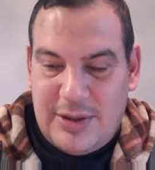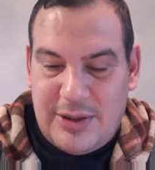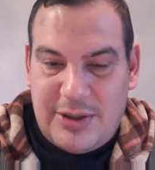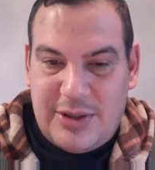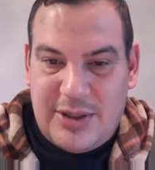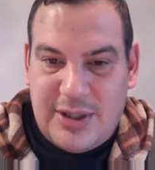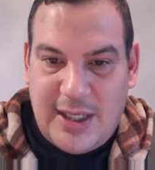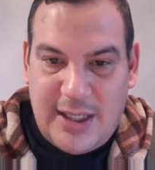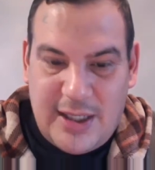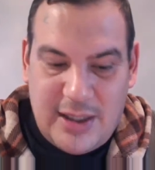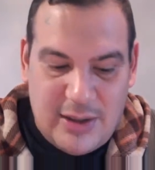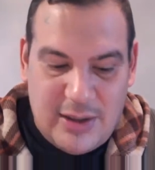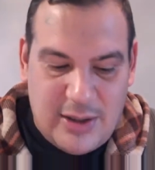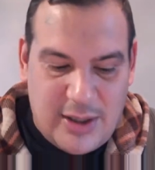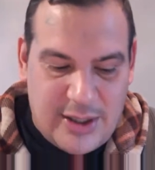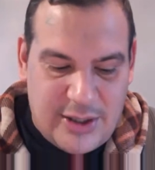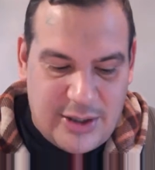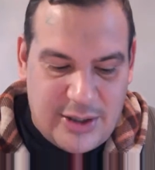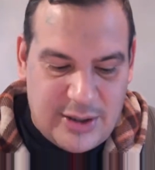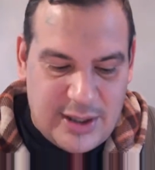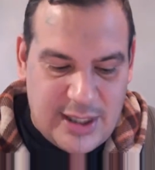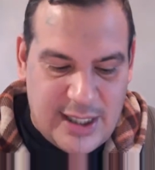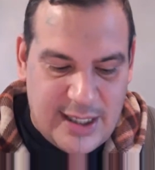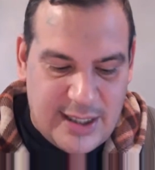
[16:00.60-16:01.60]
title on
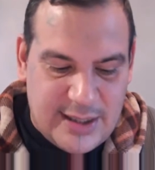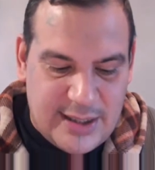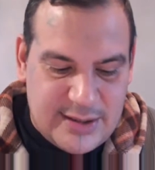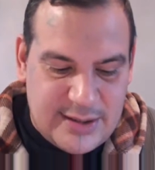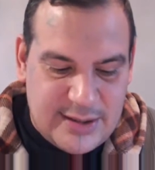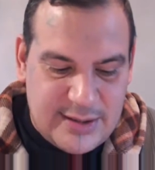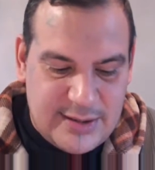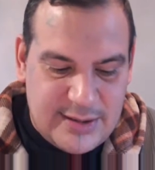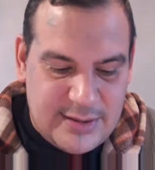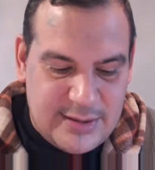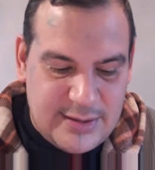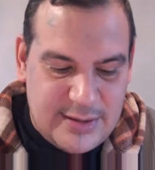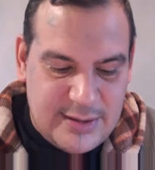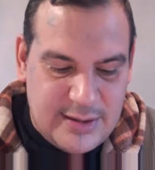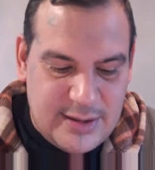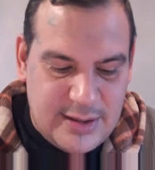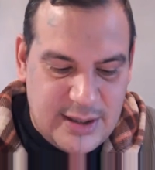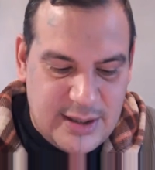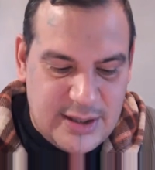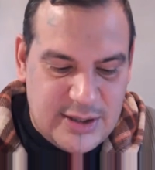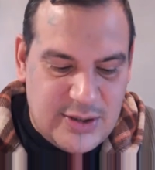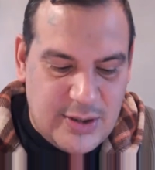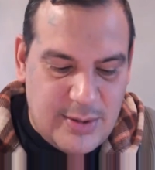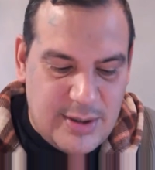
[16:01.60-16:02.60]
our lands.
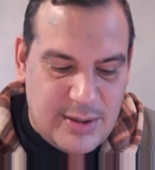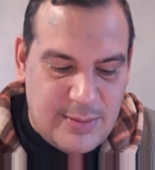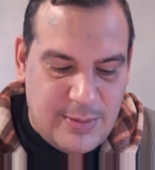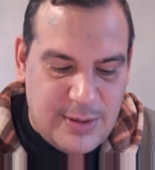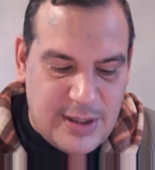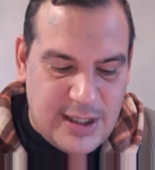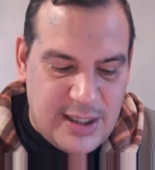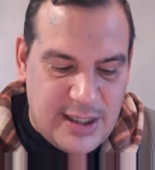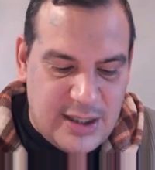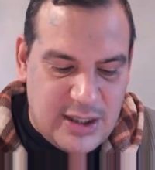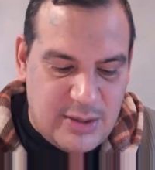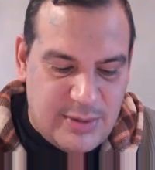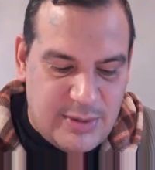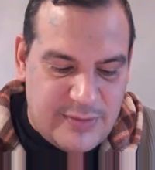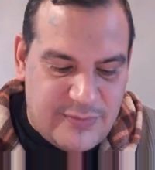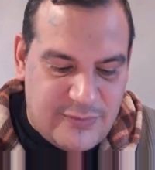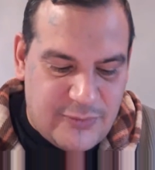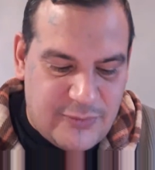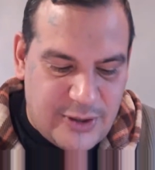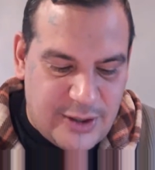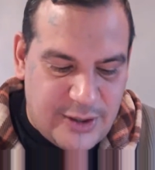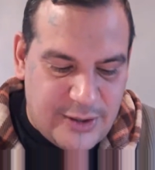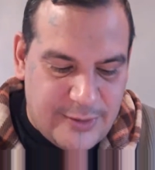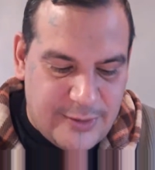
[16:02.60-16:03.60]
And so I want to play a little bit
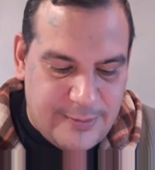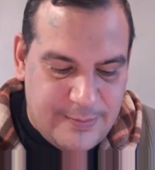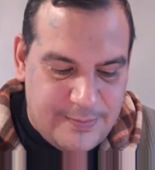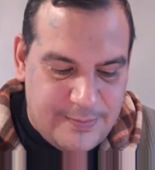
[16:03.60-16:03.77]
for you.